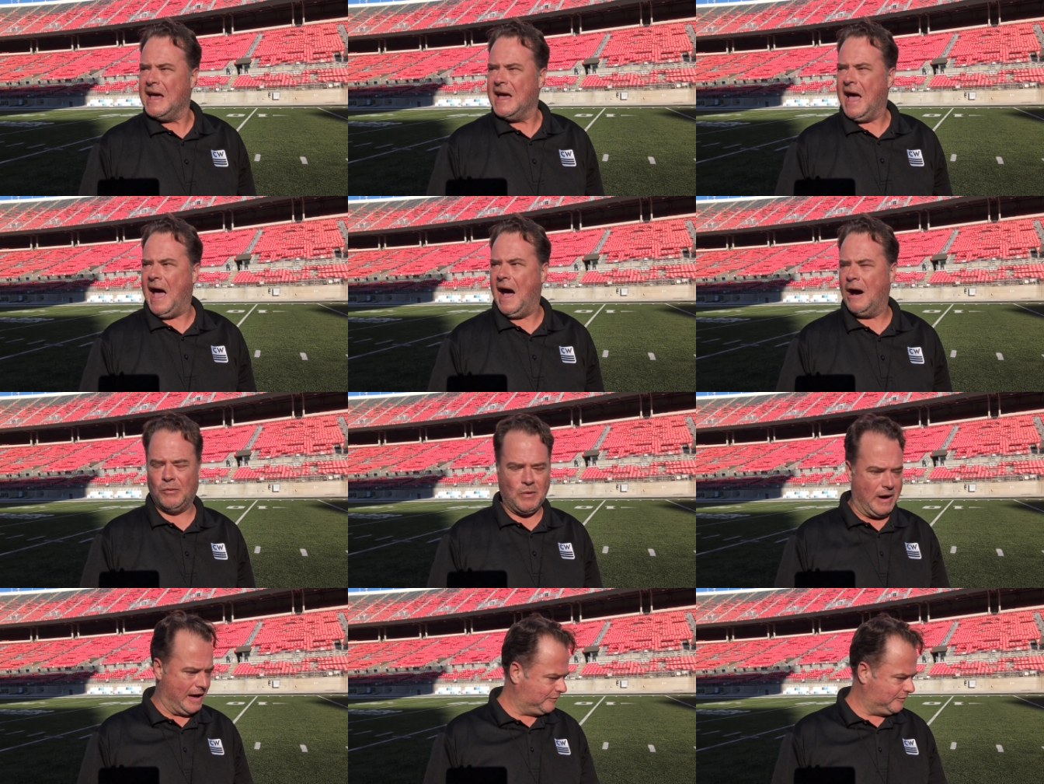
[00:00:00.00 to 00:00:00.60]

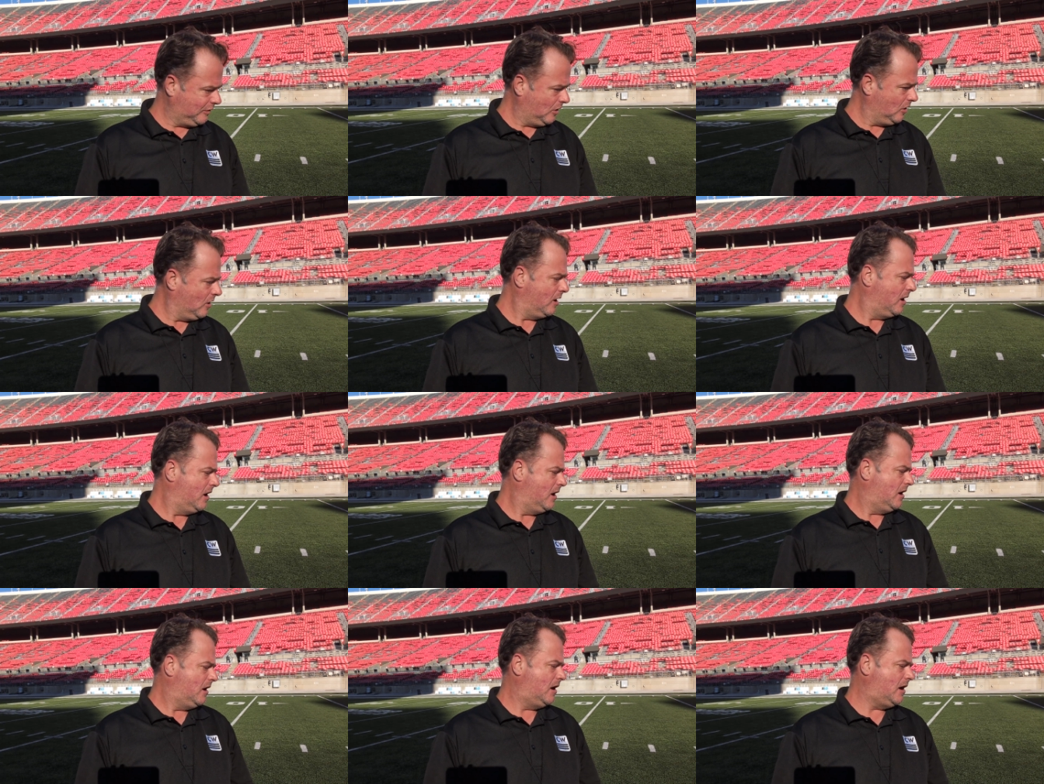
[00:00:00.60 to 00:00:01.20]
However,
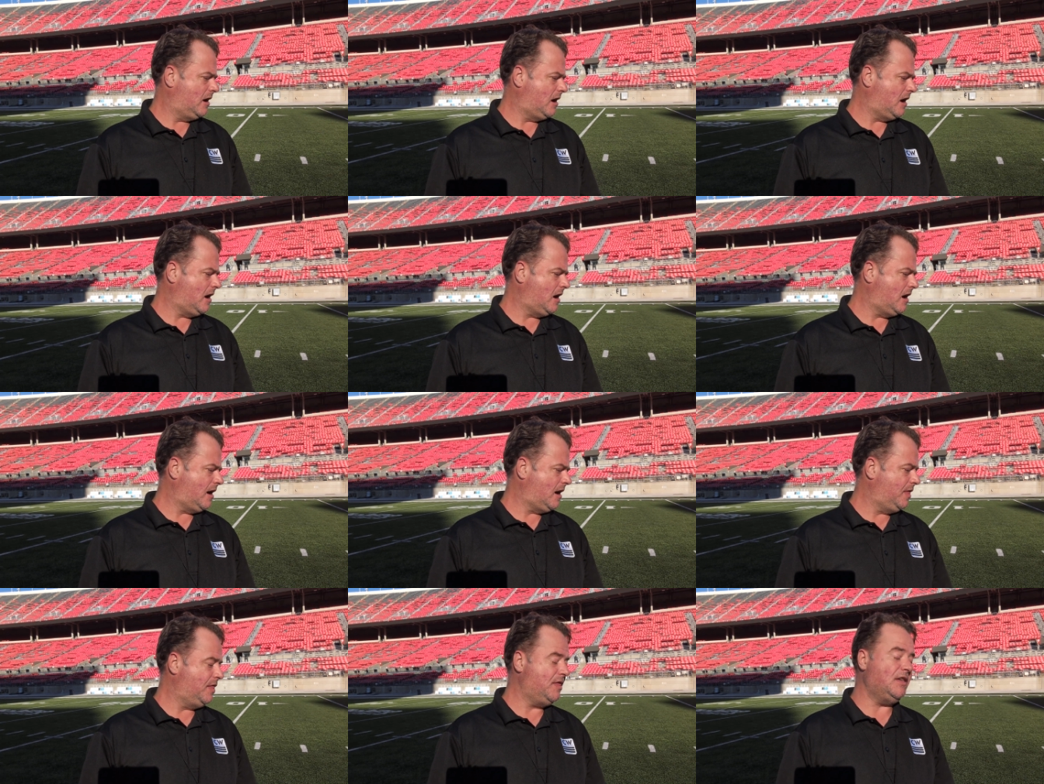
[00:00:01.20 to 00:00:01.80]

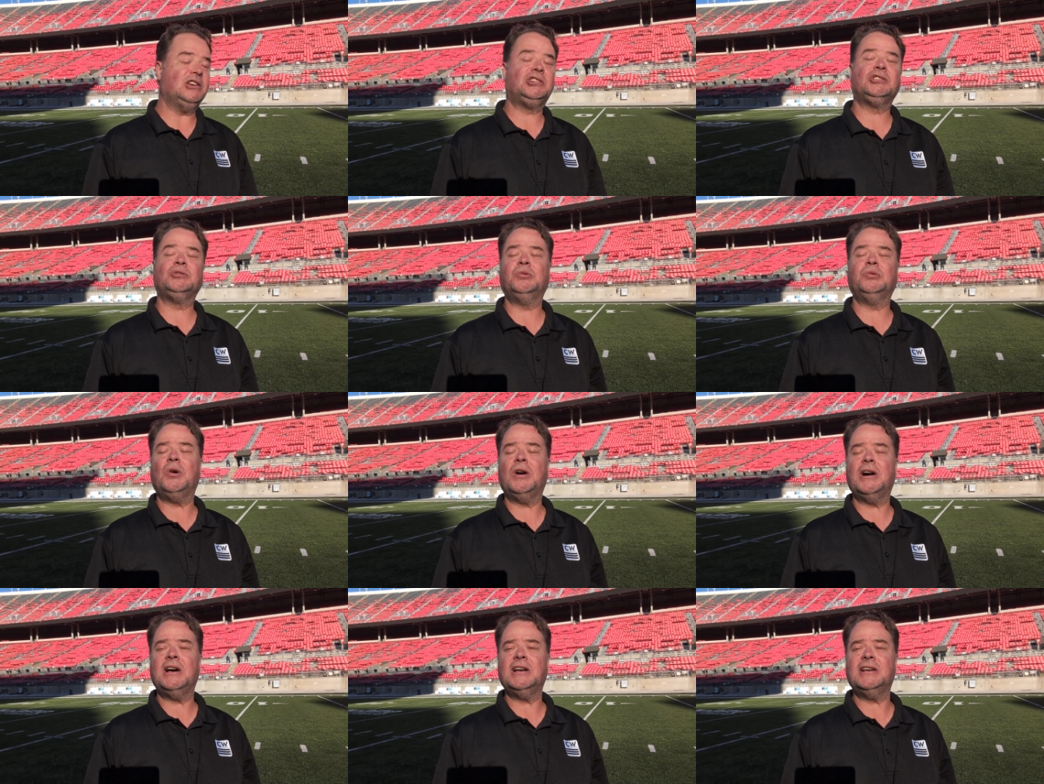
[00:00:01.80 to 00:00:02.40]
this
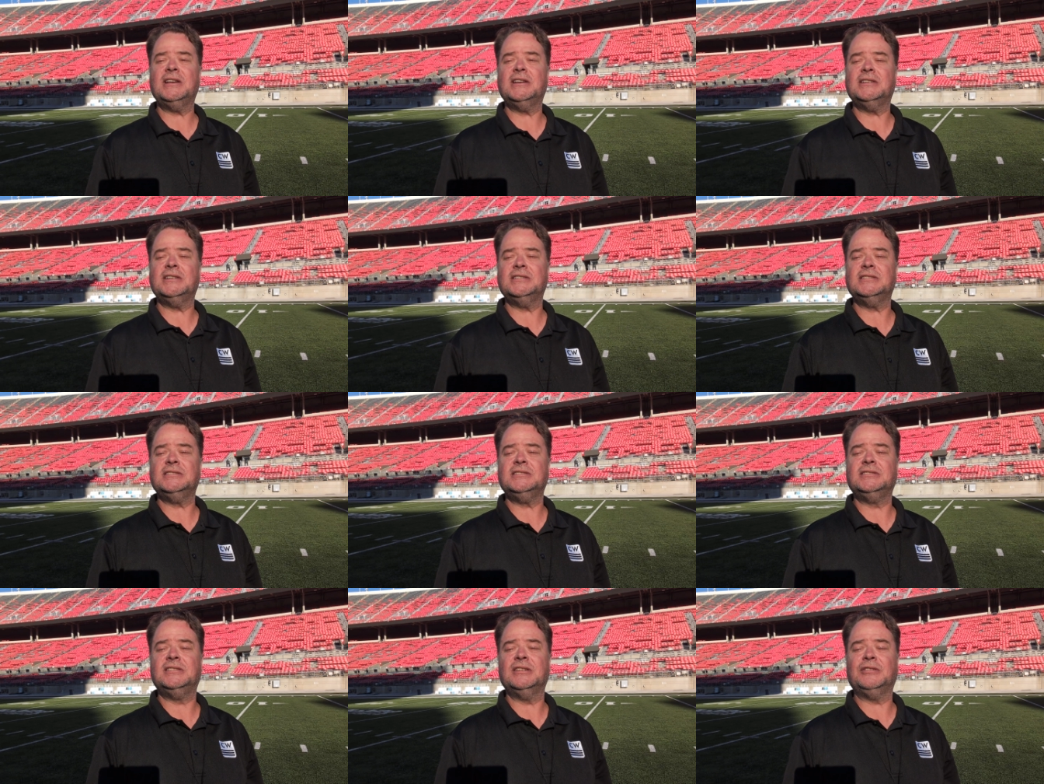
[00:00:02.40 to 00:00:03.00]

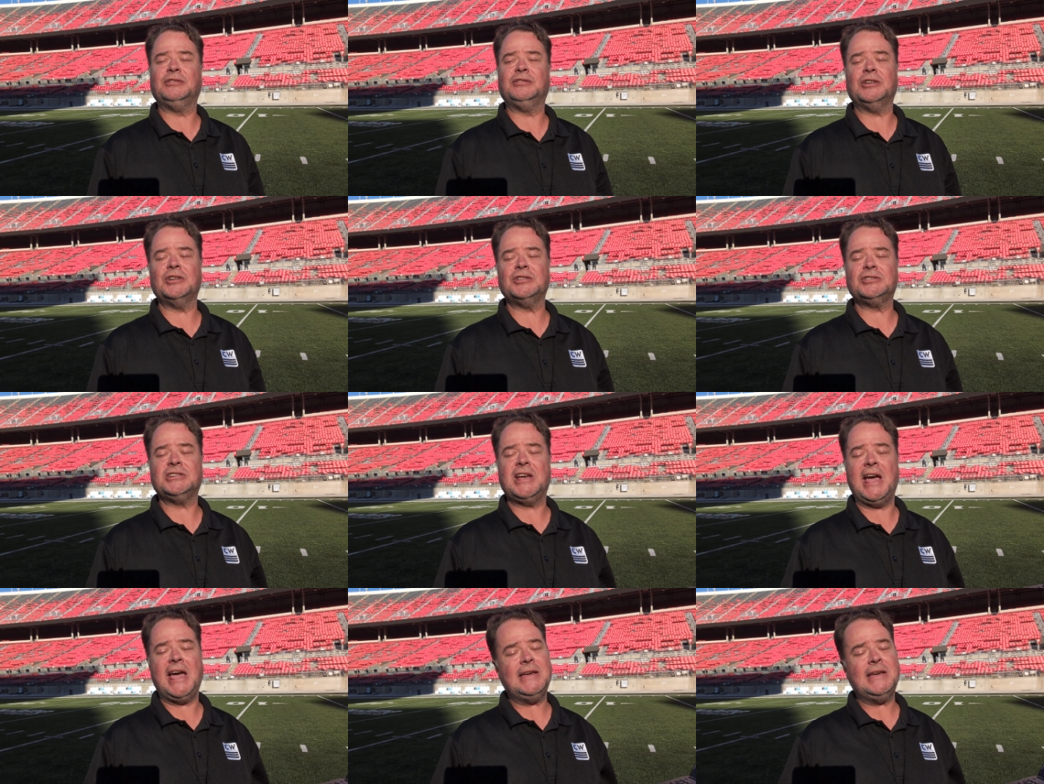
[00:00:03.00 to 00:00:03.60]
was the
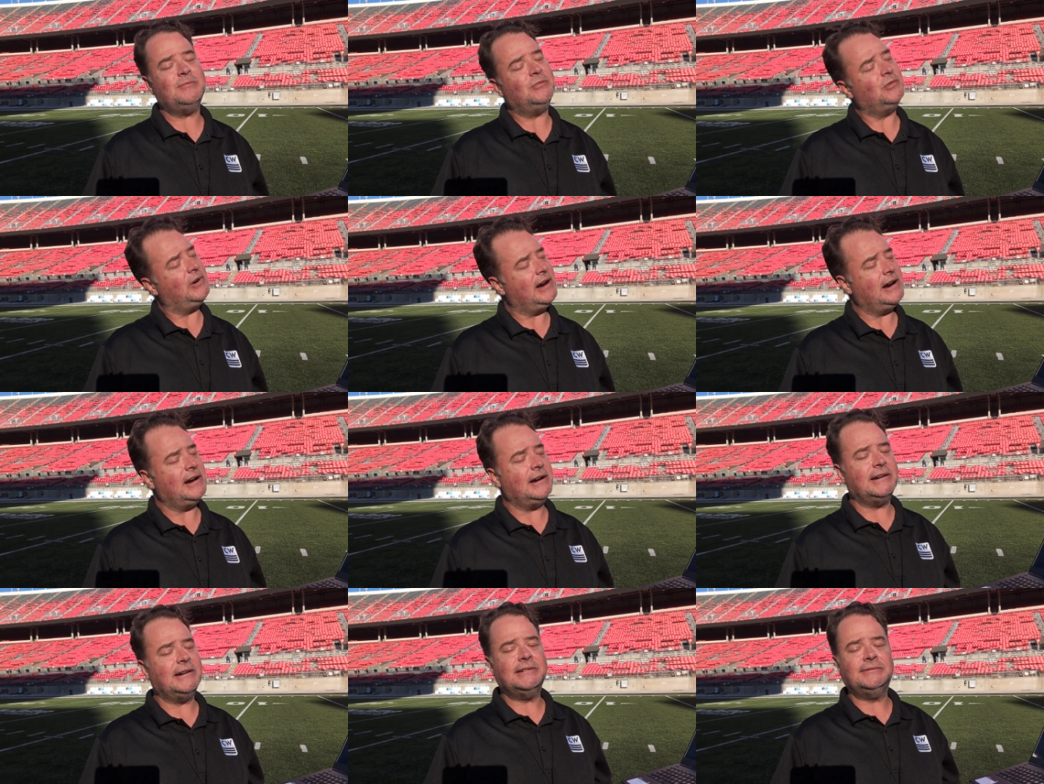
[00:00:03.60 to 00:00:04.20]
first game
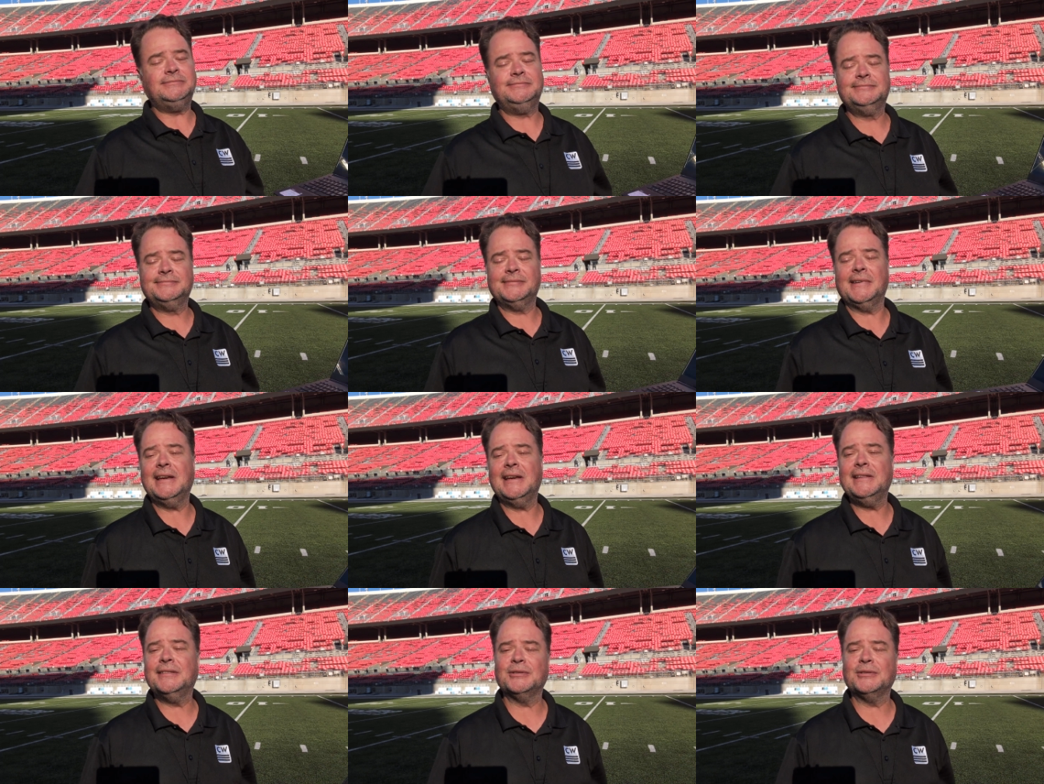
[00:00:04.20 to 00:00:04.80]
where
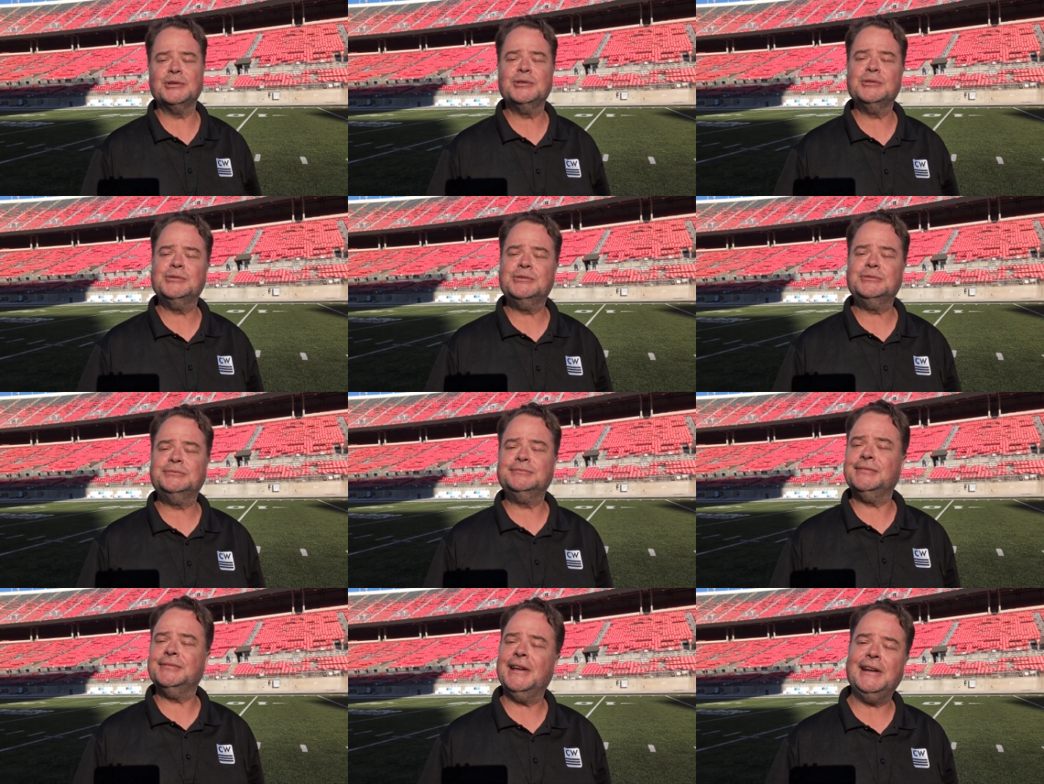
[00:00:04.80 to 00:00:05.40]
he
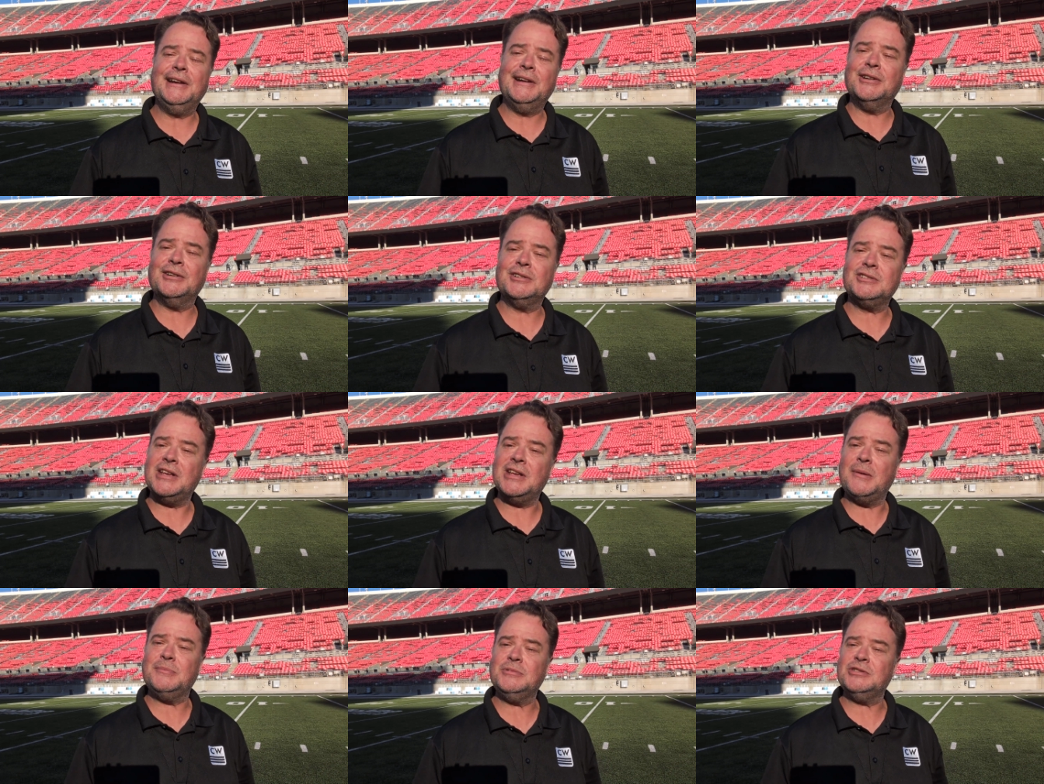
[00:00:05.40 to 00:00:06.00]
threw an
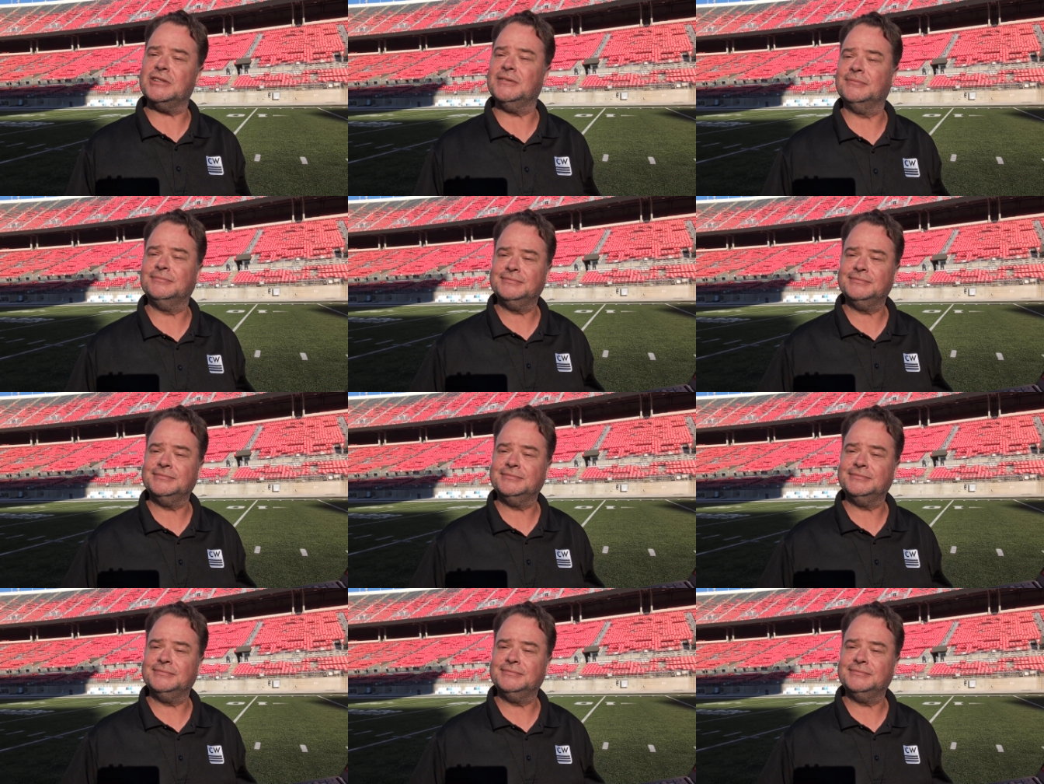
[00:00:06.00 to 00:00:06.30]
interception.